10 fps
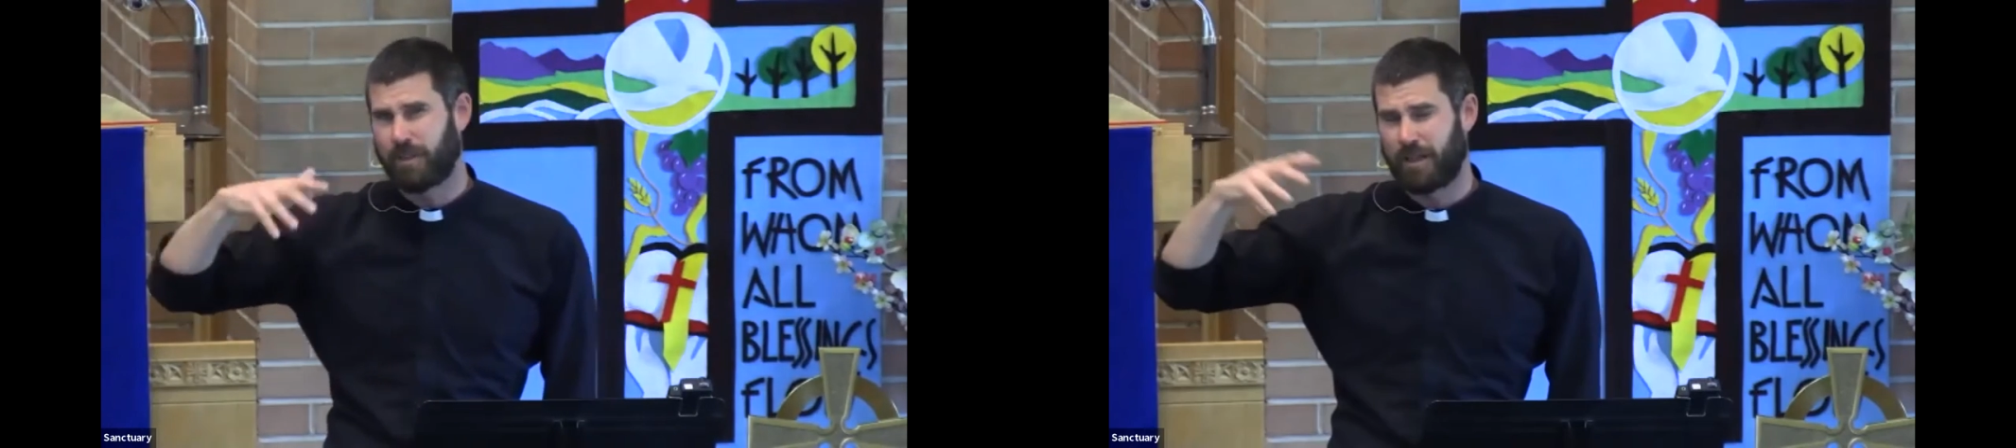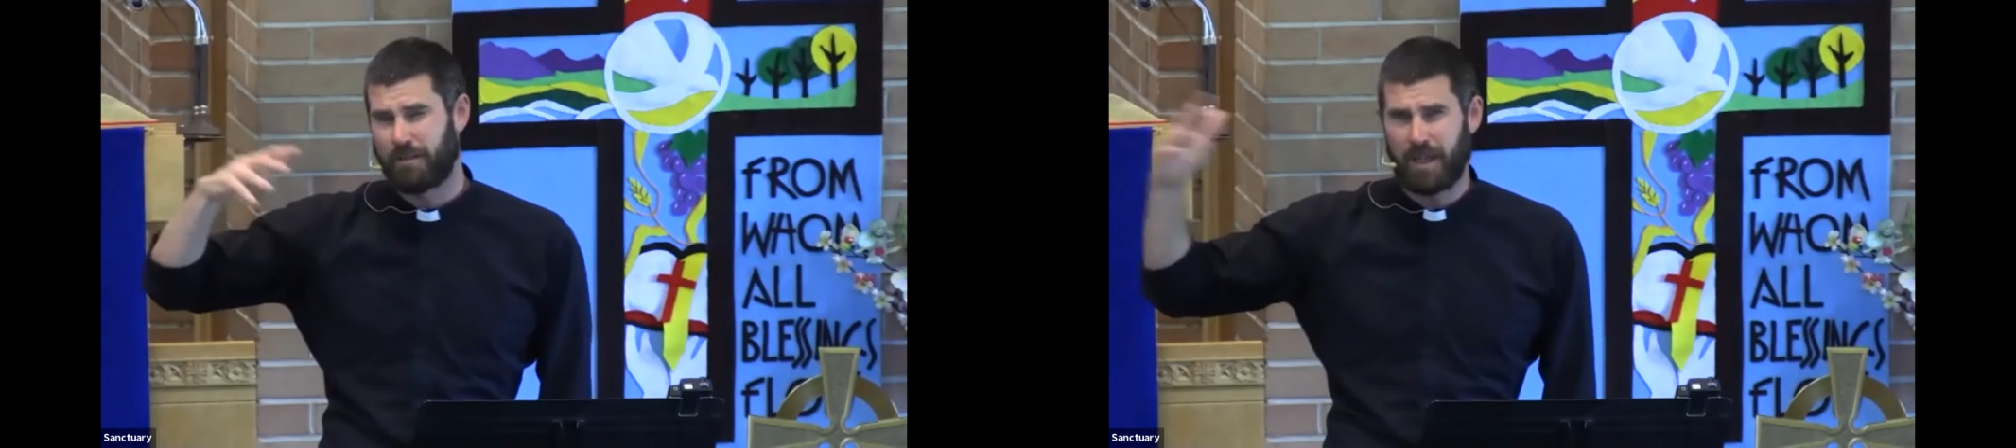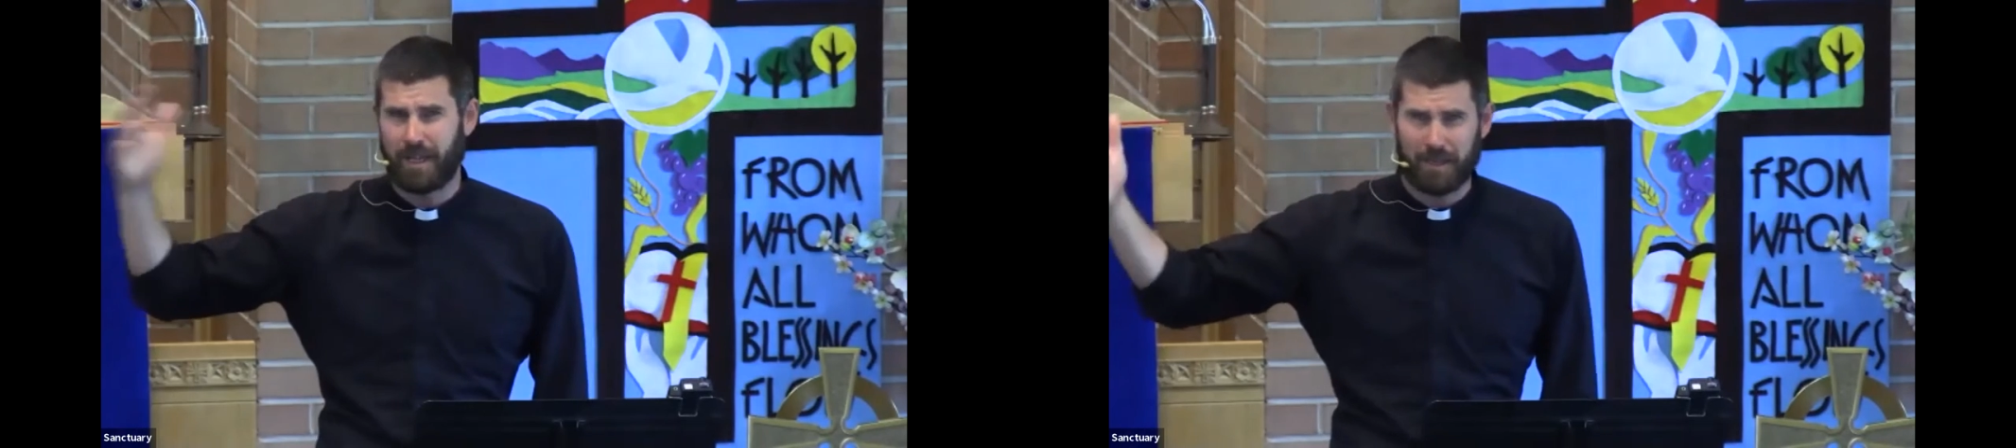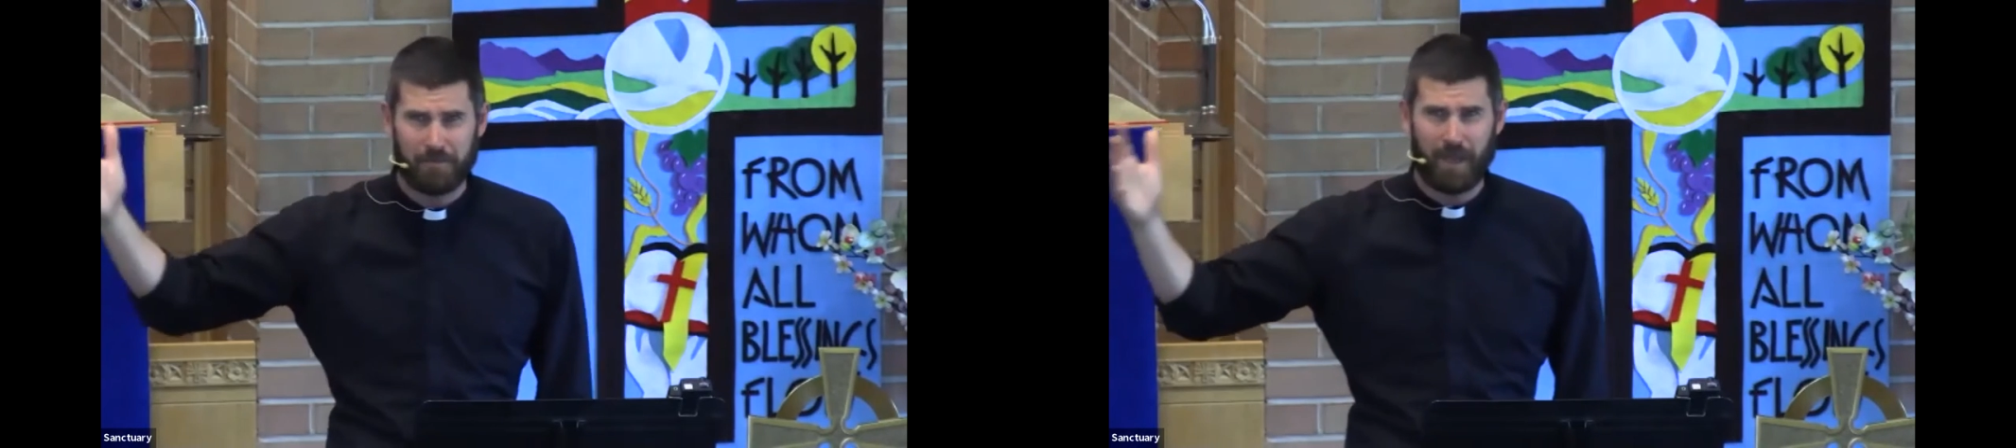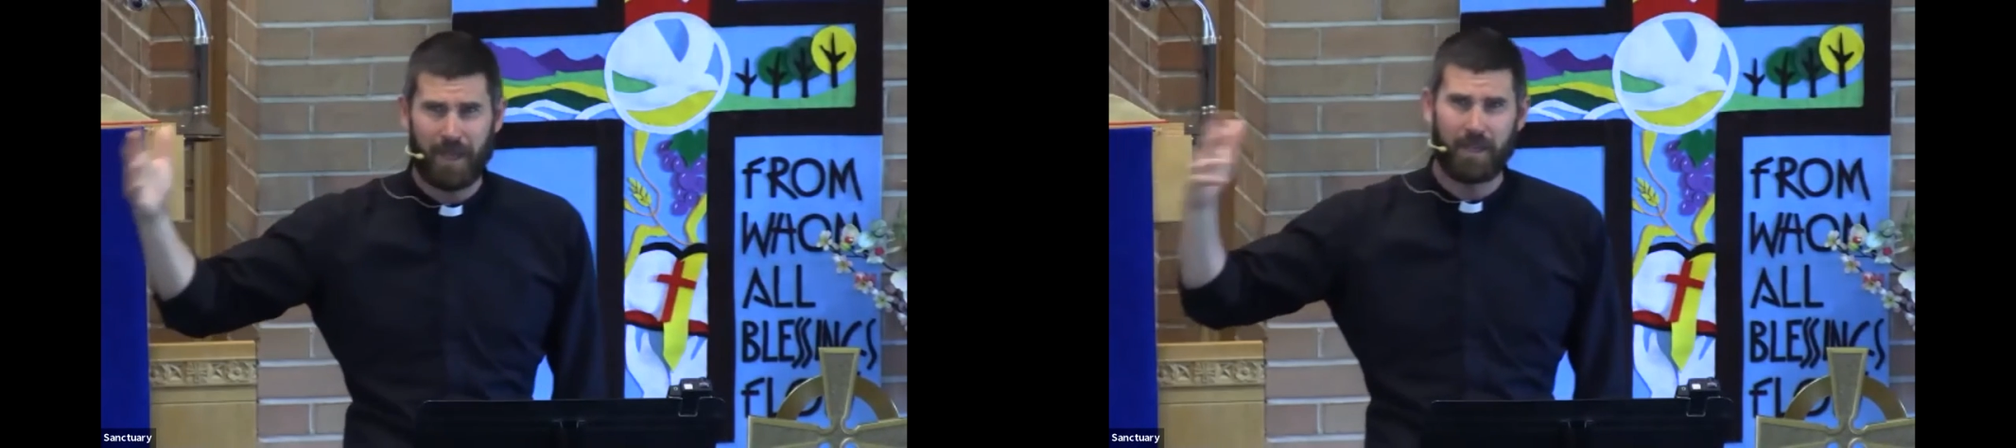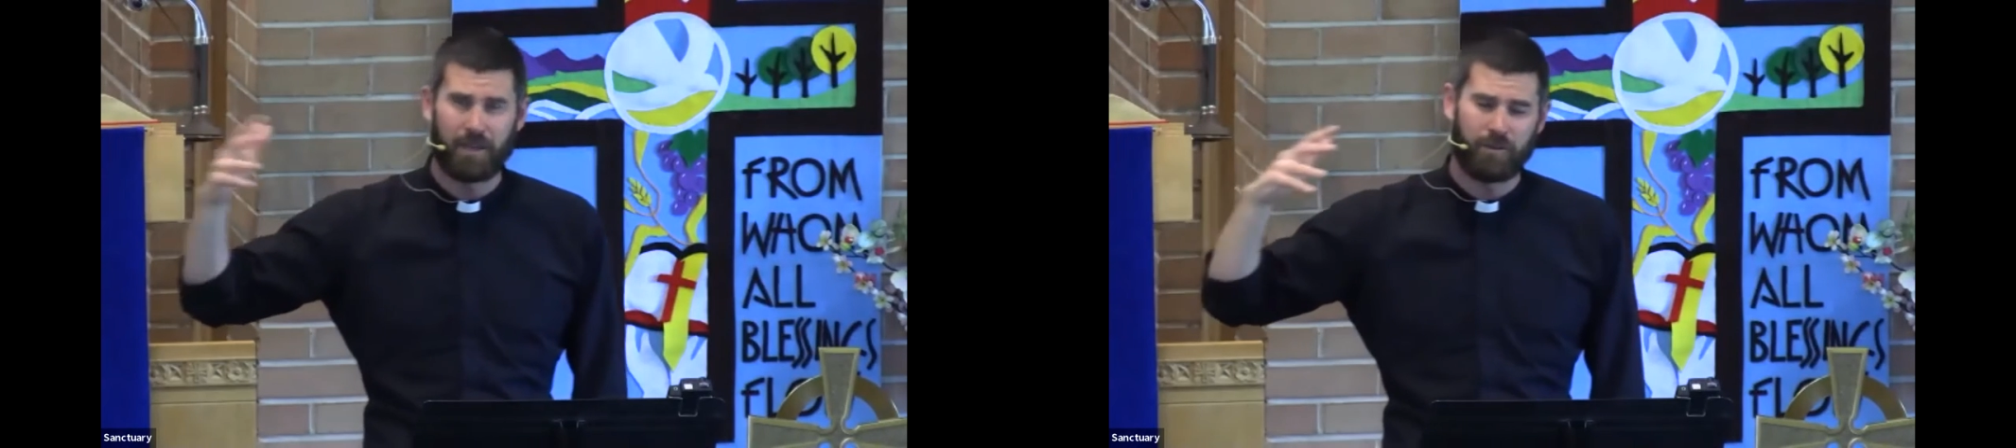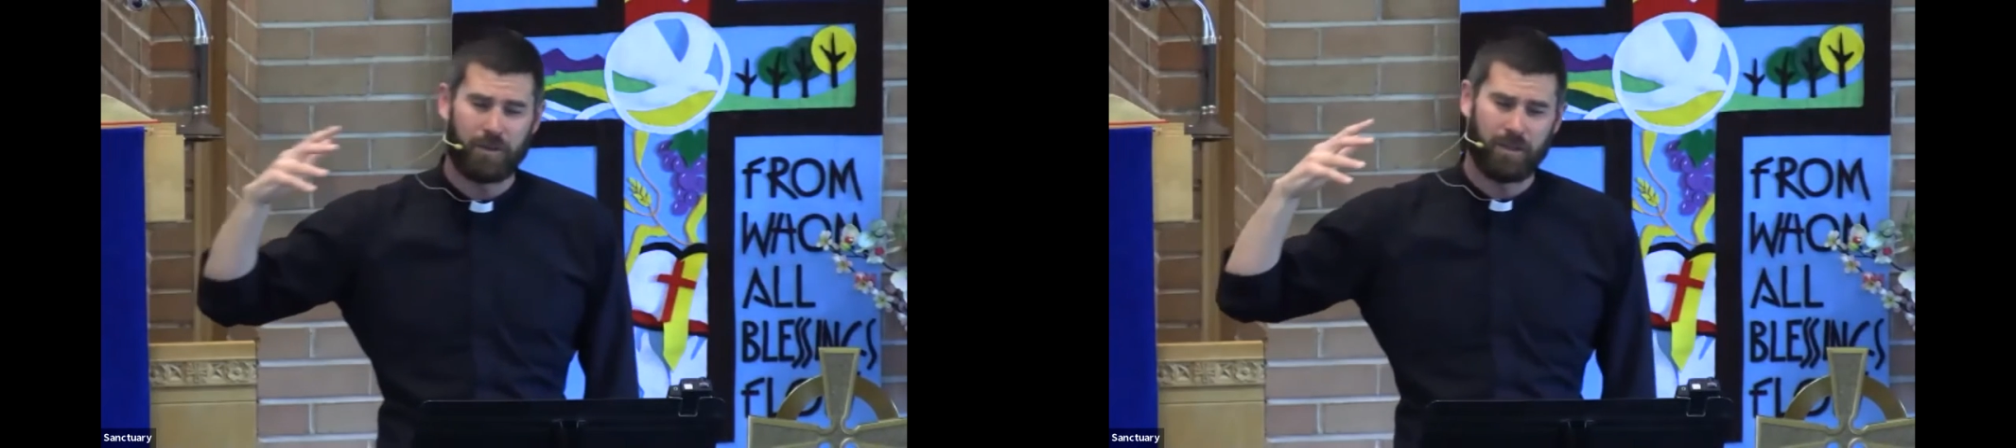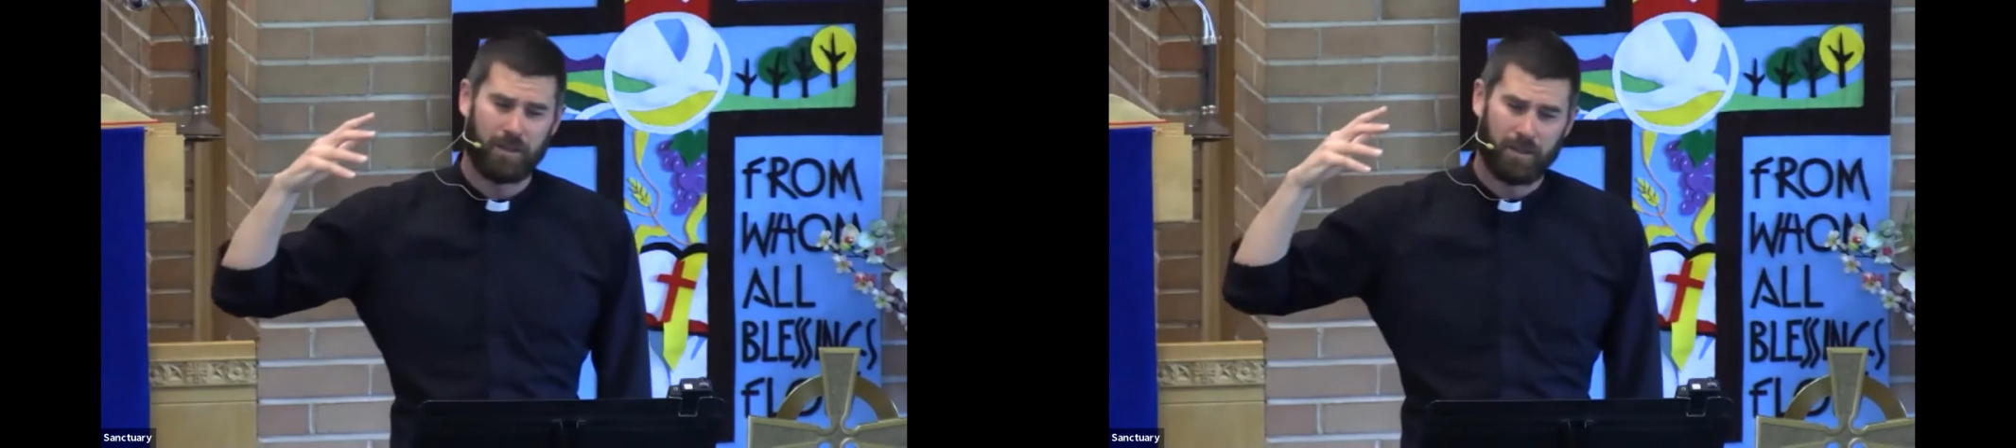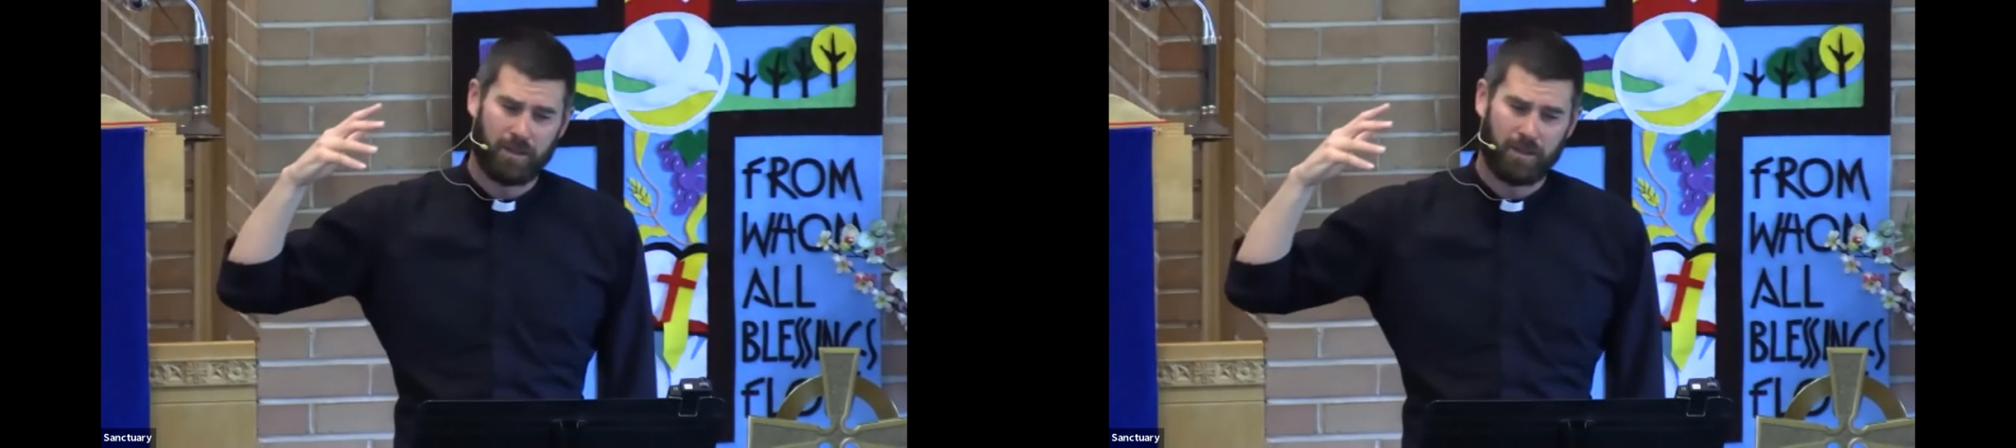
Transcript: when they make him angry,